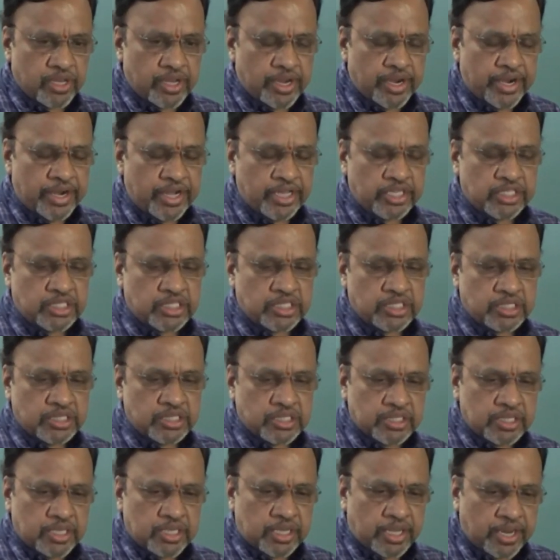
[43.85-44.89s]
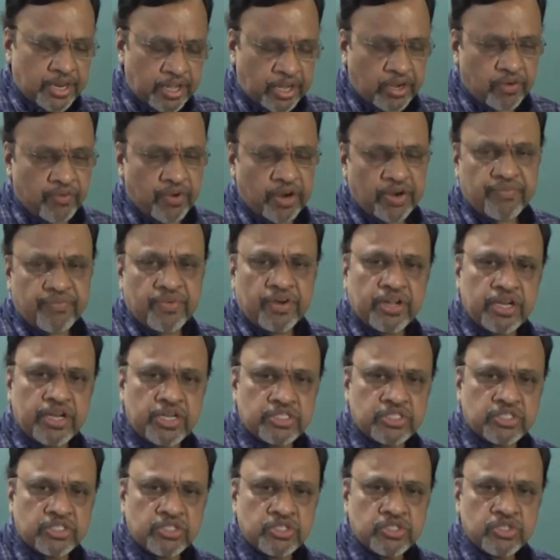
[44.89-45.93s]
it is required for
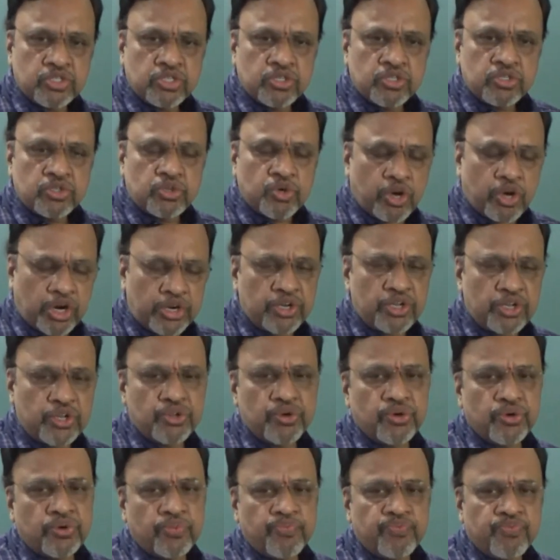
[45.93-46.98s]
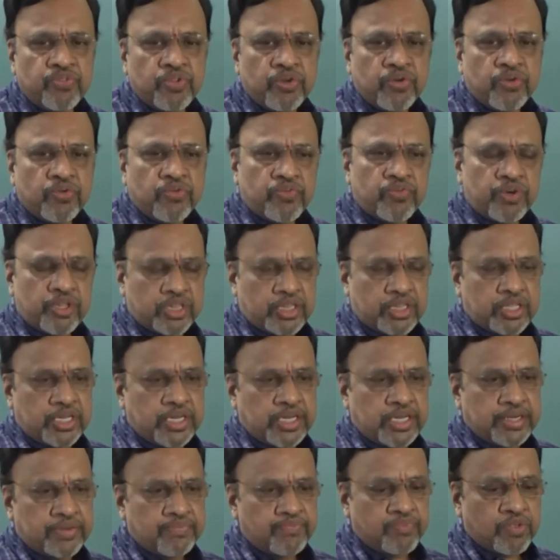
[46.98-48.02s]
us to continue with
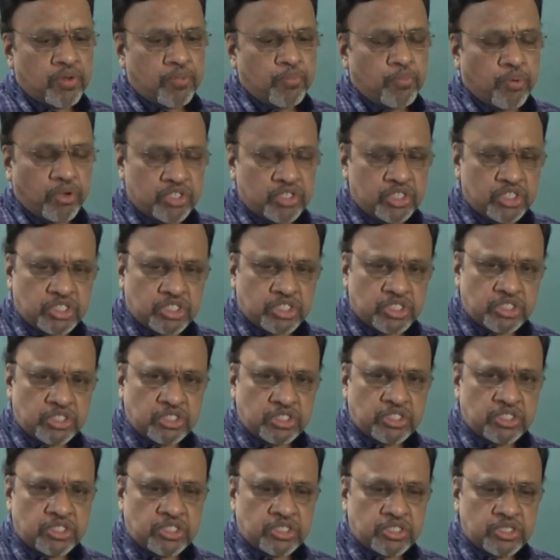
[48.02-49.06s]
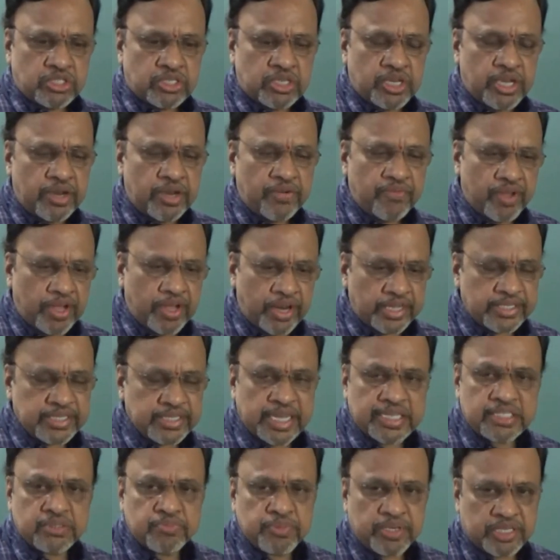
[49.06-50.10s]
projections in various
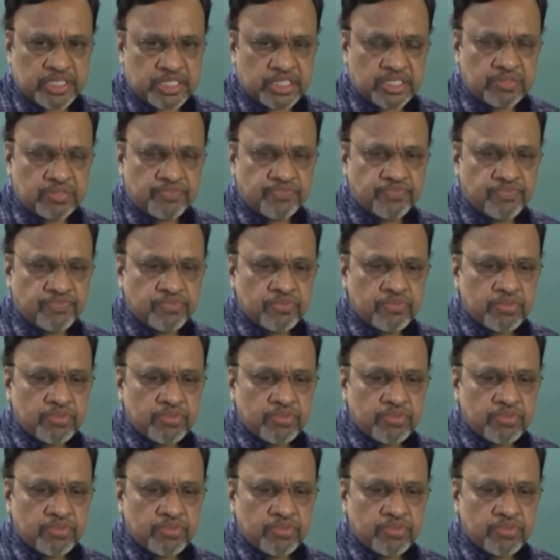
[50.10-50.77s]
aspects,